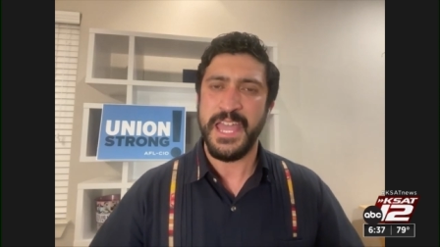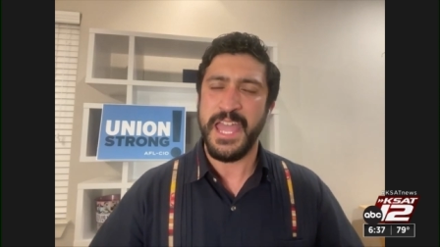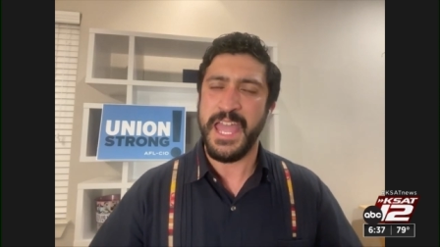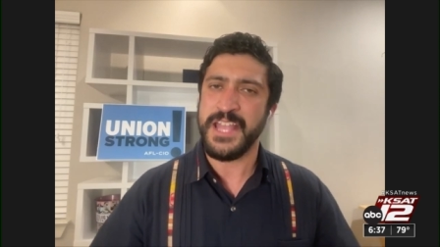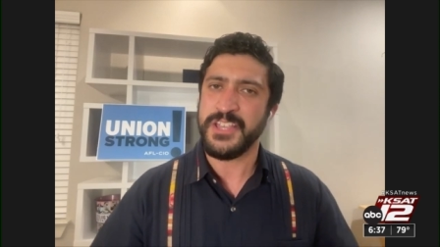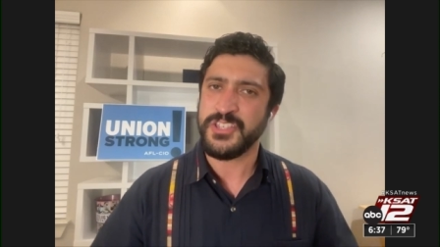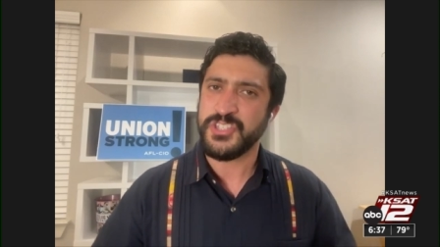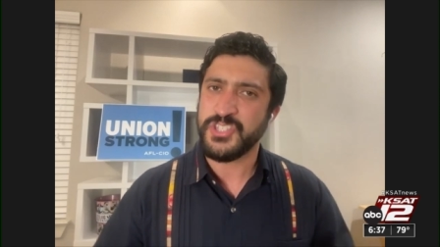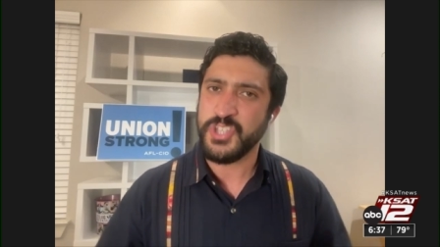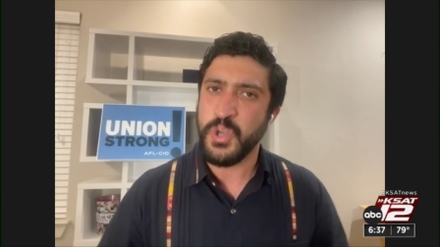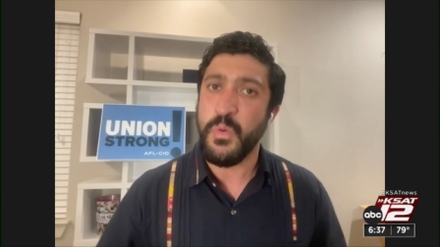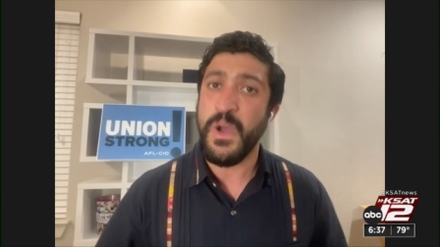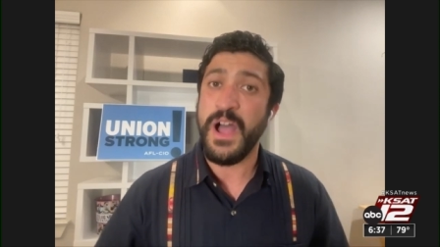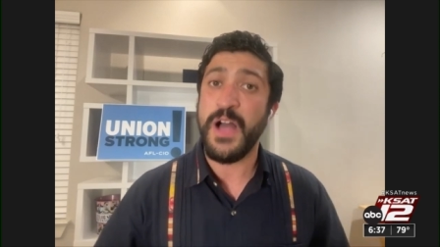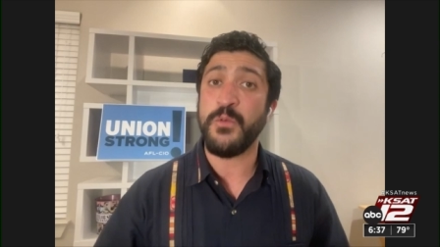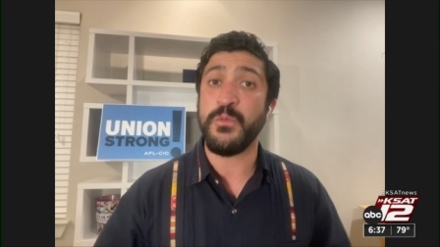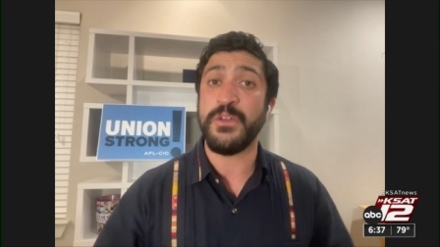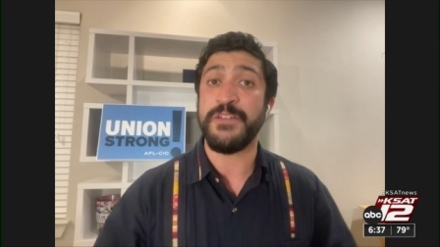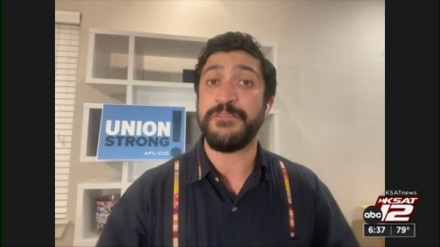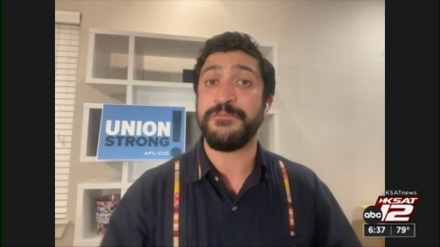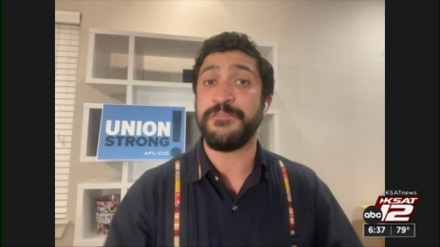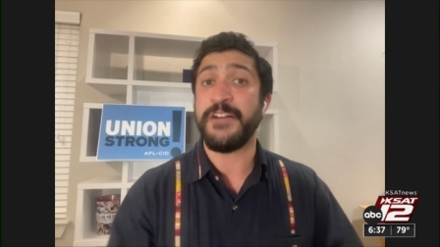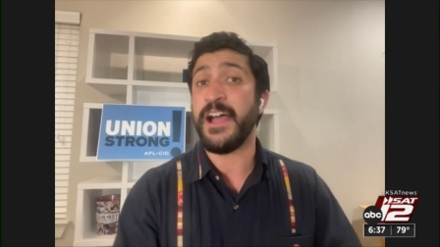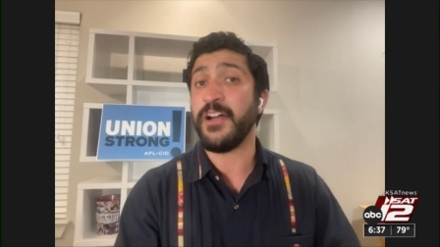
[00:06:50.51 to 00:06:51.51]
And so while
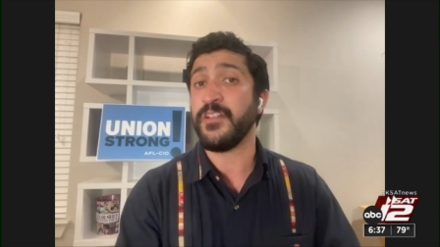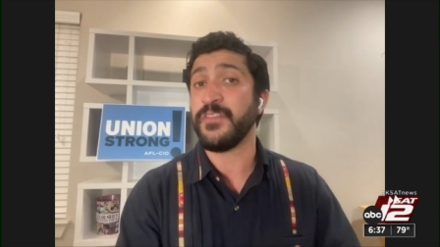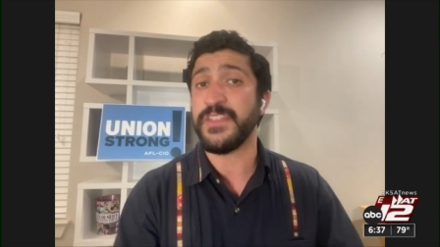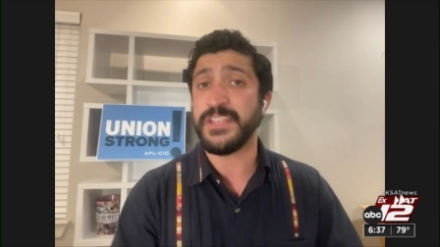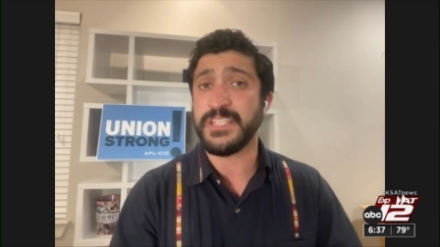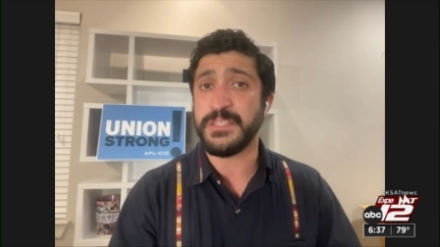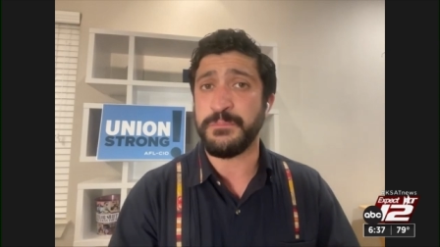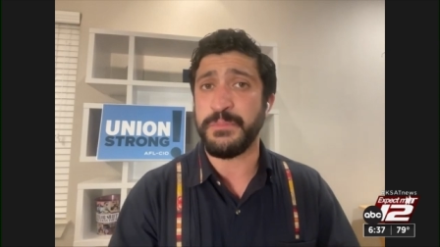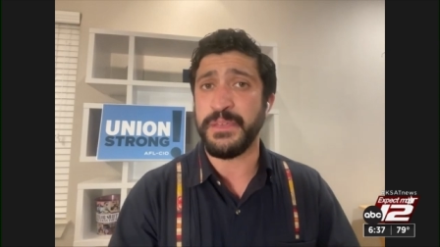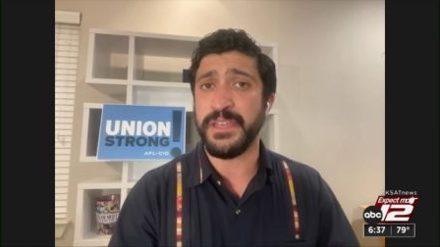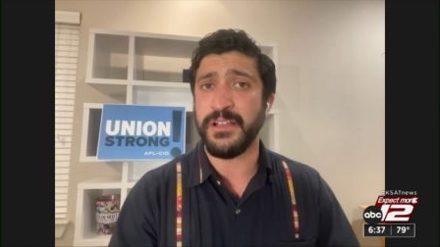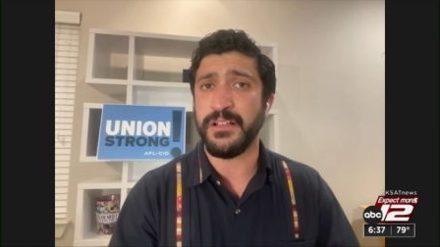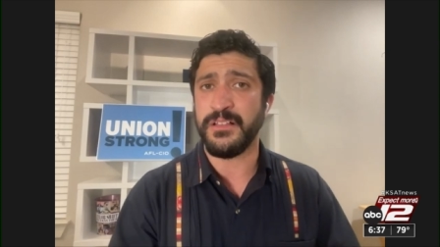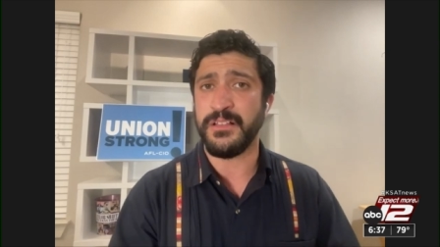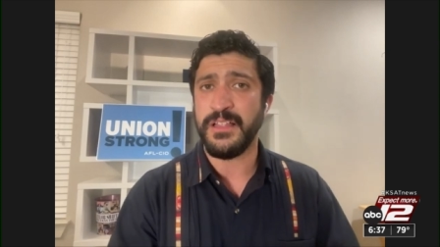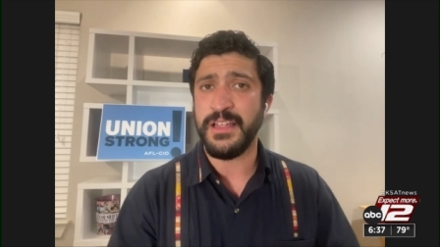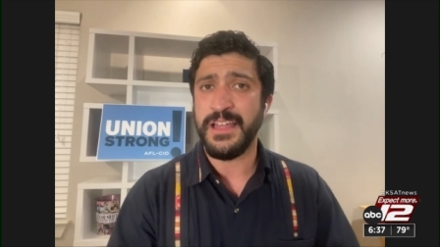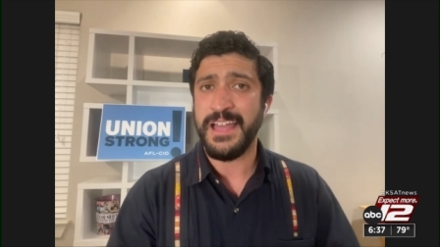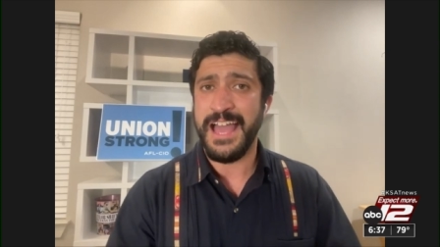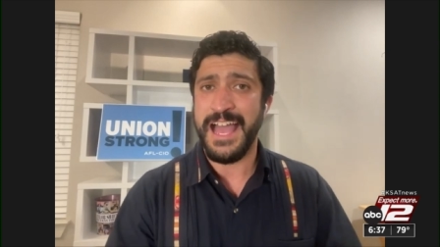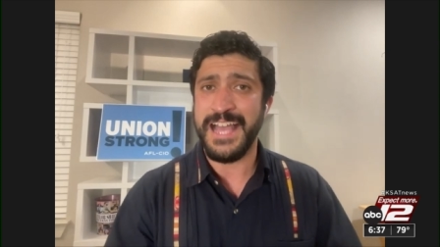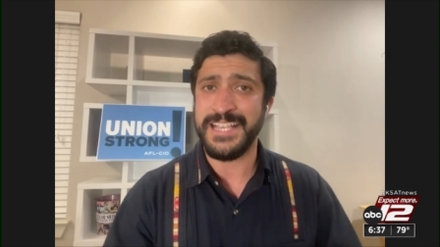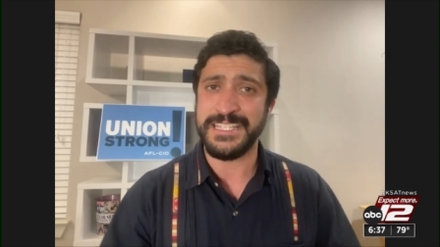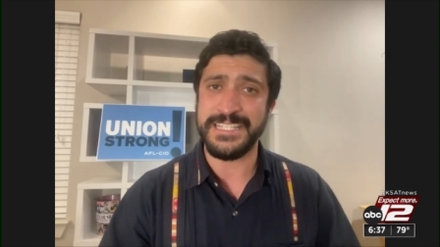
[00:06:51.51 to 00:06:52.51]
we filed this bill
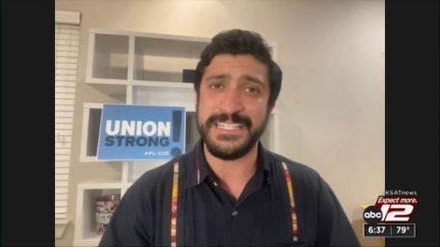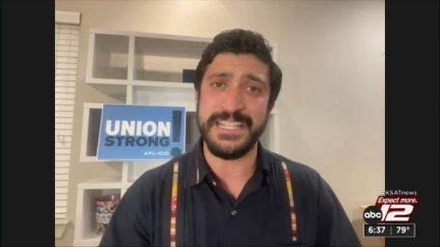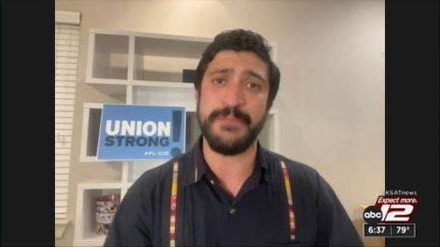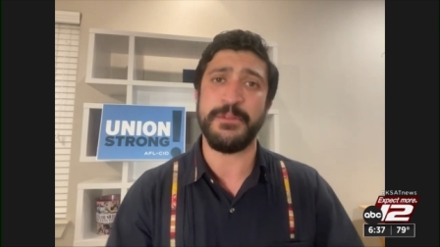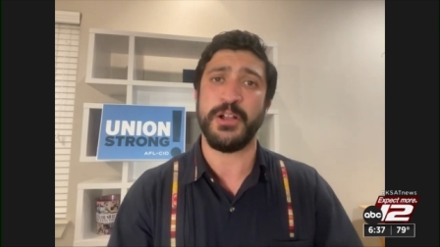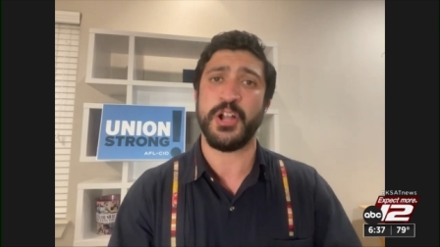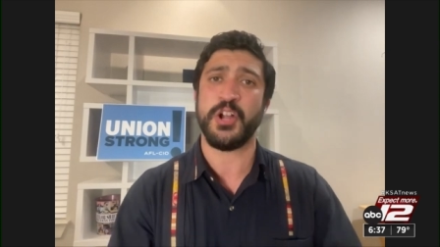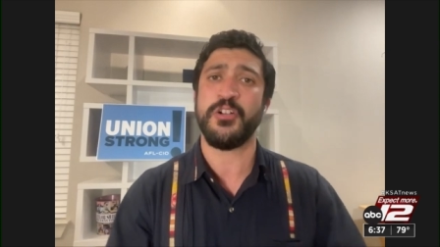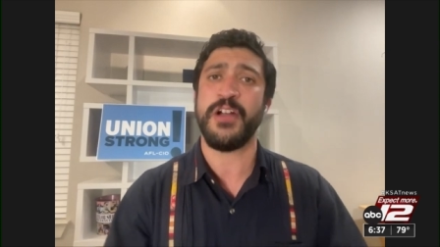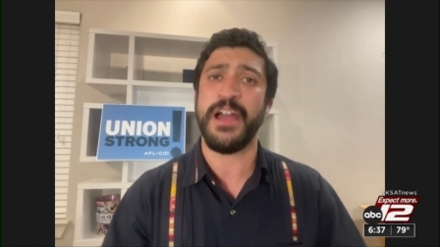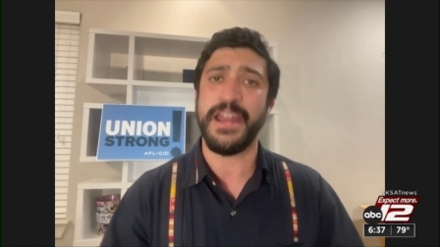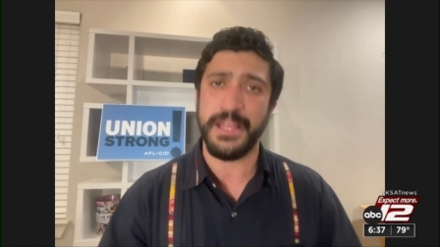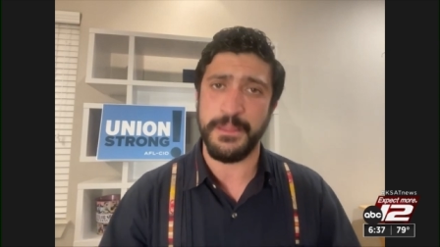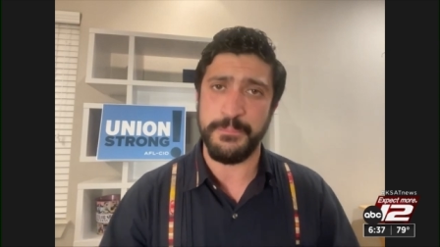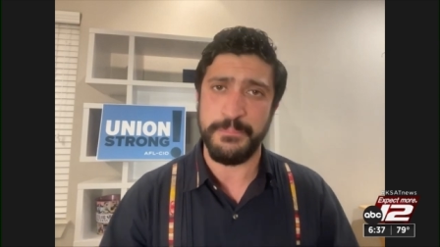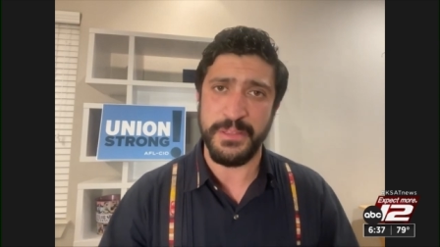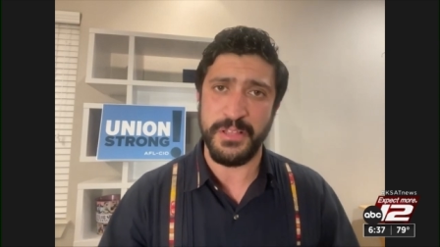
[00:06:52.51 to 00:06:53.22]
as a Democratic